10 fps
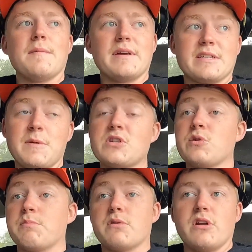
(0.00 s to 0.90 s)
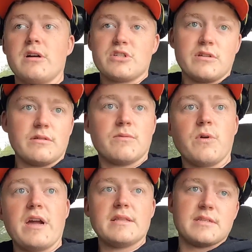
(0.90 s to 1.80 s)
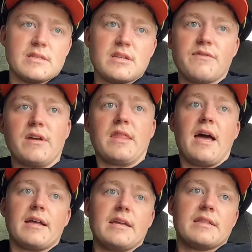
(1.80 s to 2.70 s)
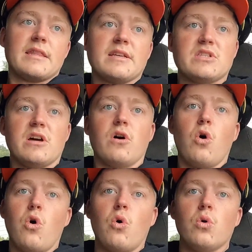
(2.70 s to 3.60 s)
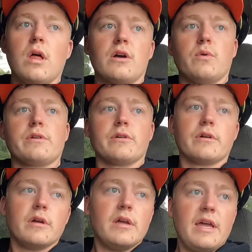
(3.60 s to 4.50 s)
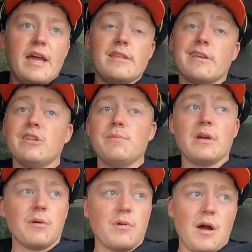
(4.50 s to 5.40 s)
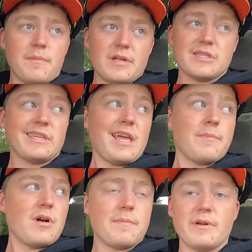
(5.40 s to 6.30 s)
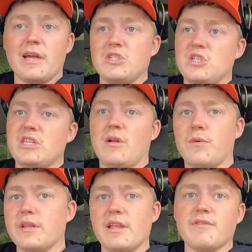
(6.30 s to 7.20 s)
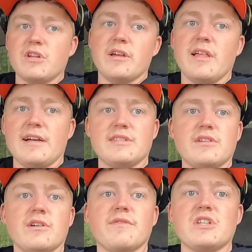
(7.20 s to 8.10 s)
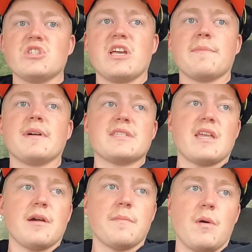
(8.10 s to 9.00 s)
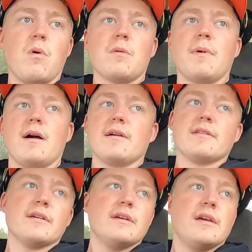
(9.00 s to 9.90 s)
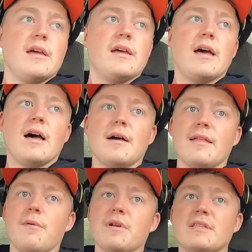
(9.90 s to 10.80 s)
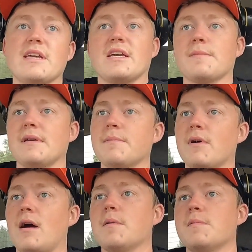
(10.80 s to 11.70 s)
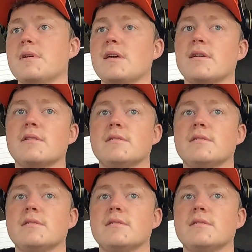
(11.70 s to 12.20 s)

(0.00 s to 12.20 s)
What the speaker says: especially with production rates and stuff like that, getting things done a whole lot quicker, and you can do bigger properties. Like that property I just did, I would have never done last year if I just had my walk behind. That would have taken me probably